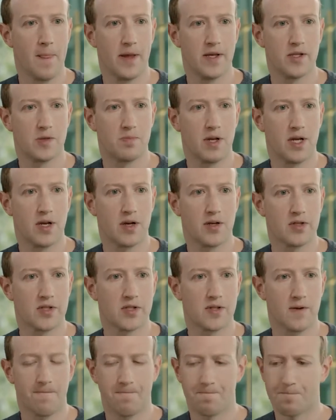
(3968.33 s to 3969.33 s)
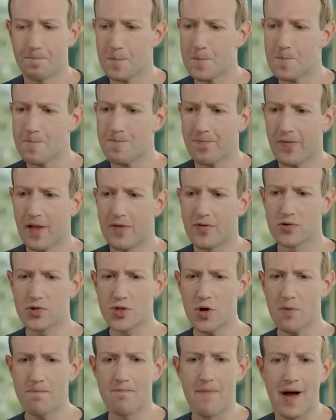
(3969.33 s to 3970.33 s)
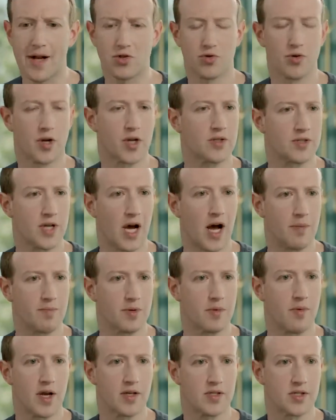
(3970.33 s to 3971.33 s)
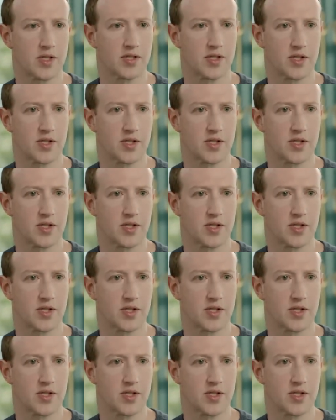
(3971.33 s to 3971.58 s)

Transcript: is because there's no metric to optimize the